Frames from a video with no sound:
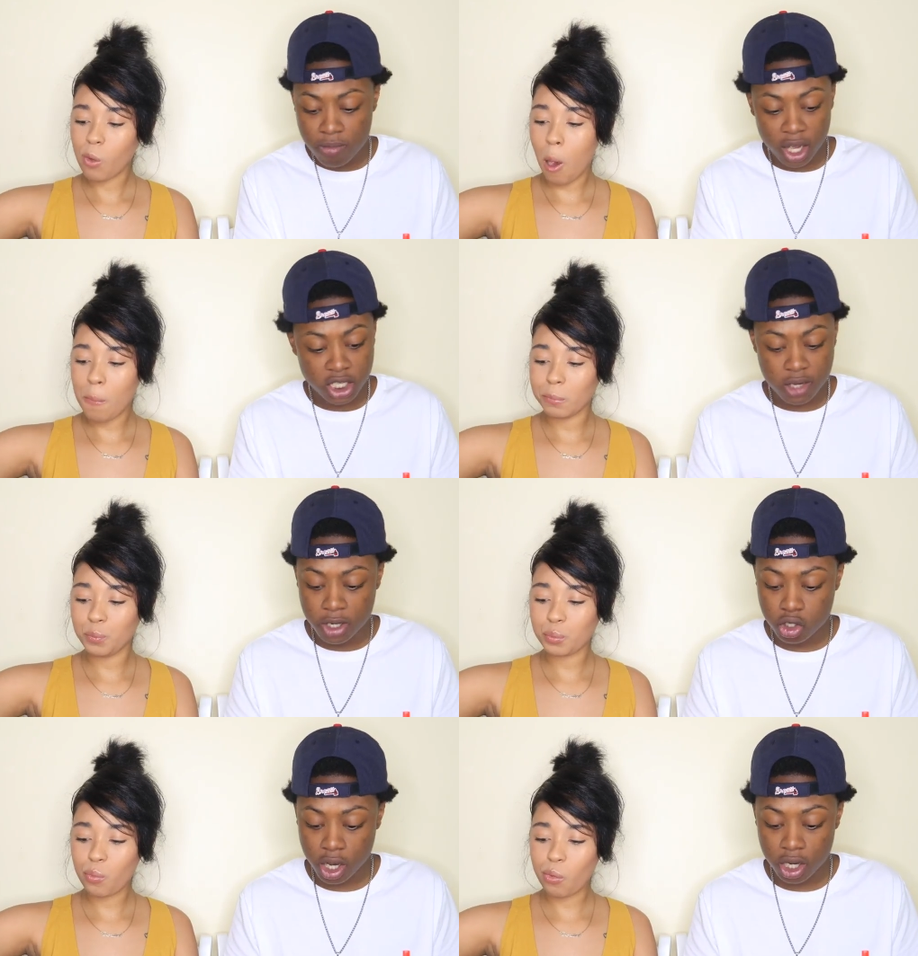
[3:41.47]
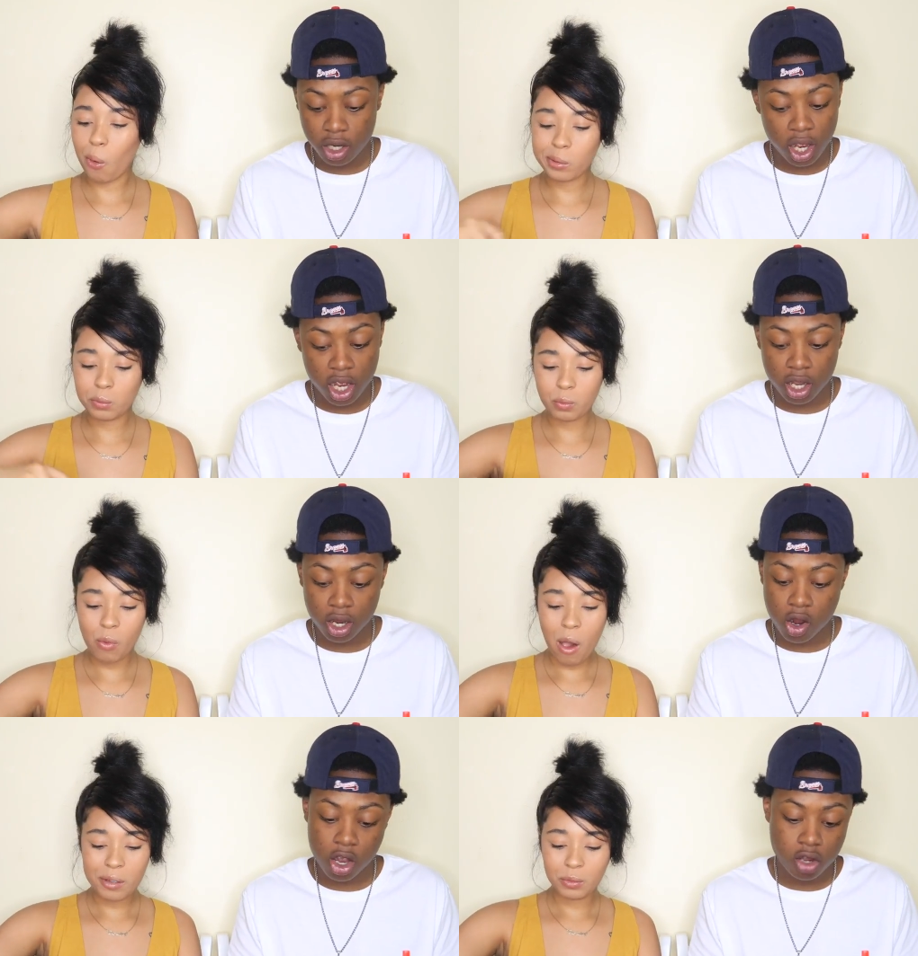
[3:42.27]
Speaker 1: he might just be trying to, yeah,
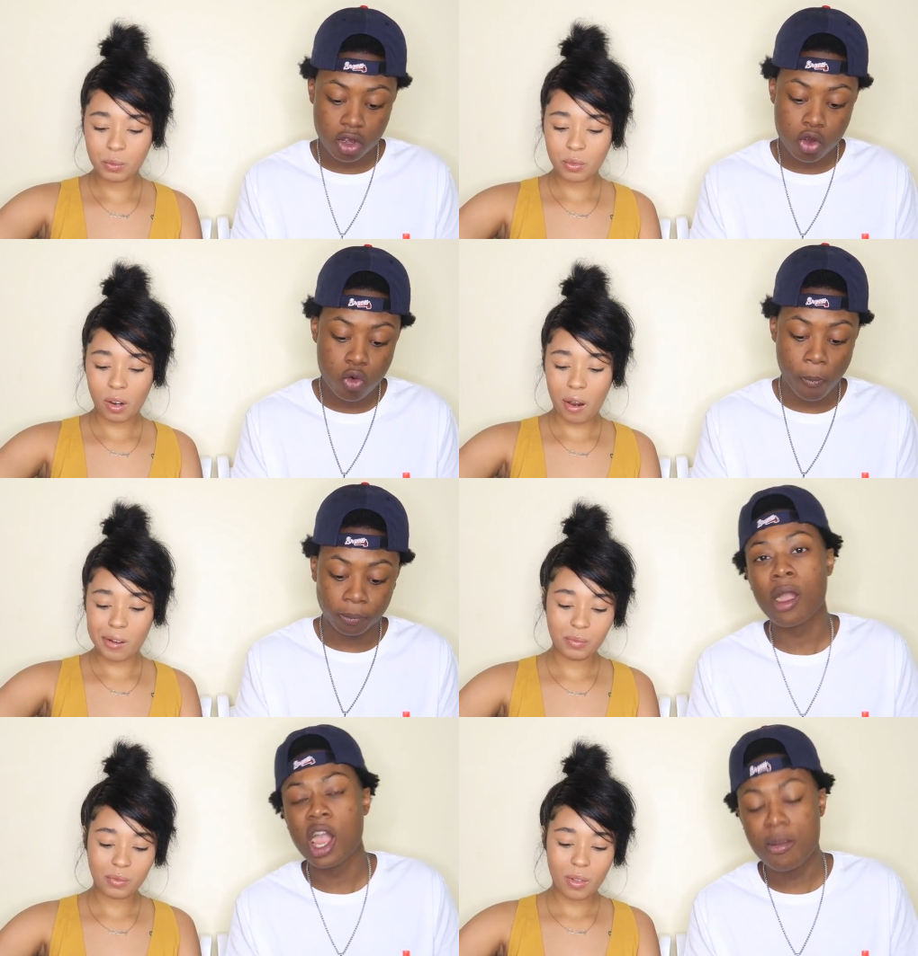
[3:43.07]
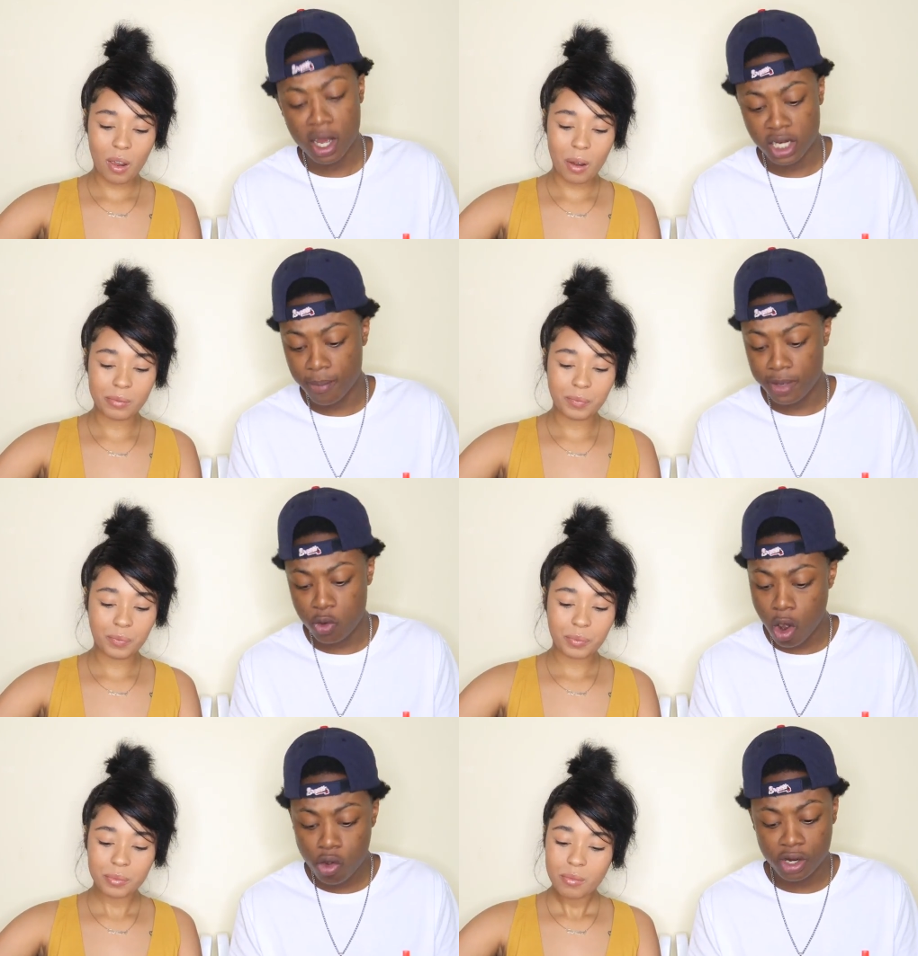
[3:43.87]
girl, he cute. He might not be
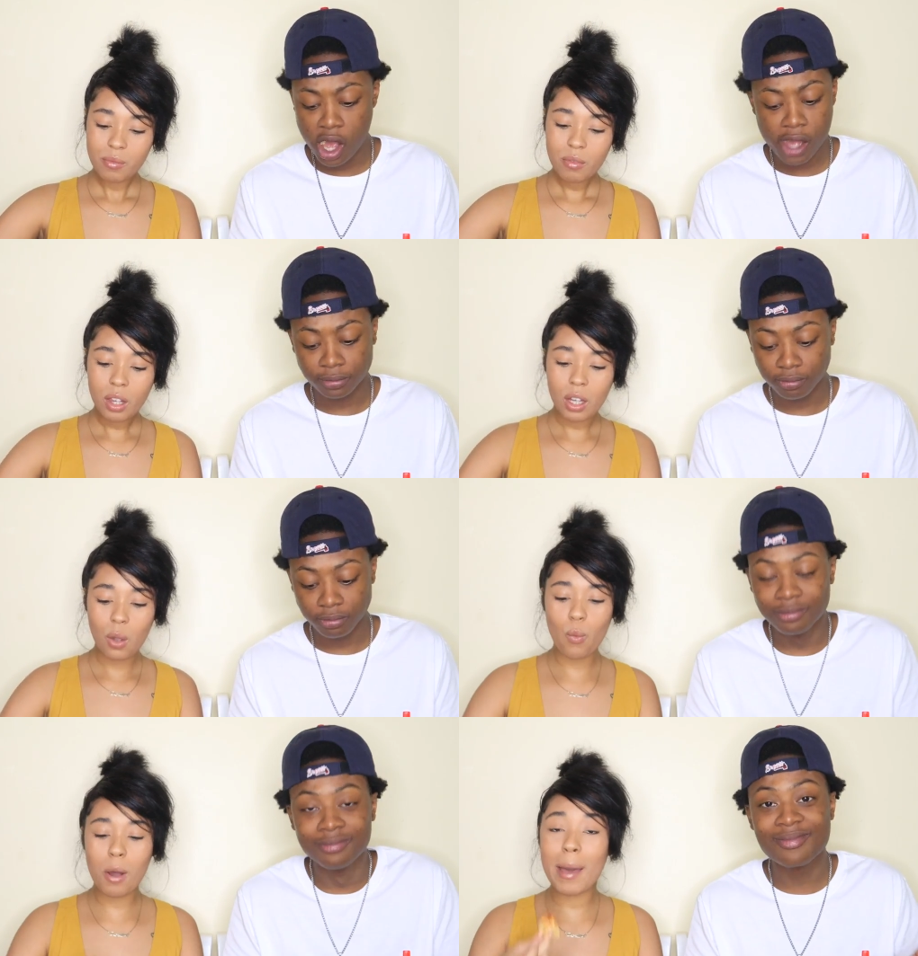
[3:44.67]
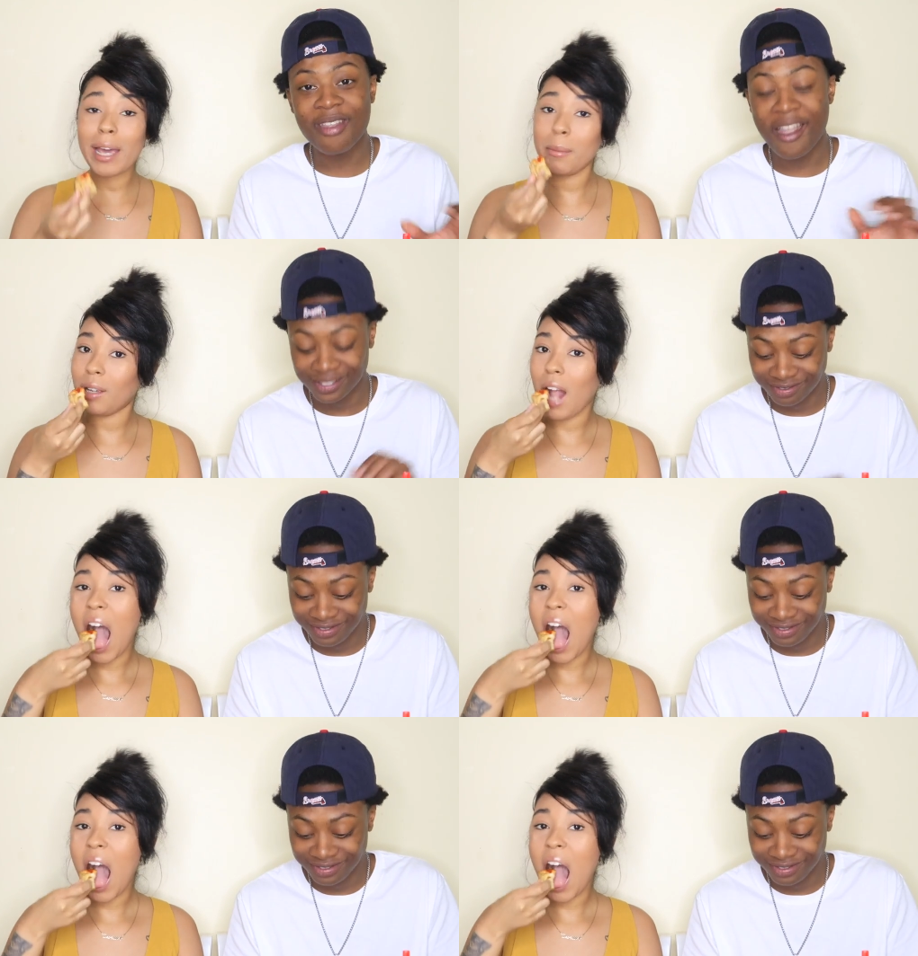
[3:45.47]
wanting that. Well, baby.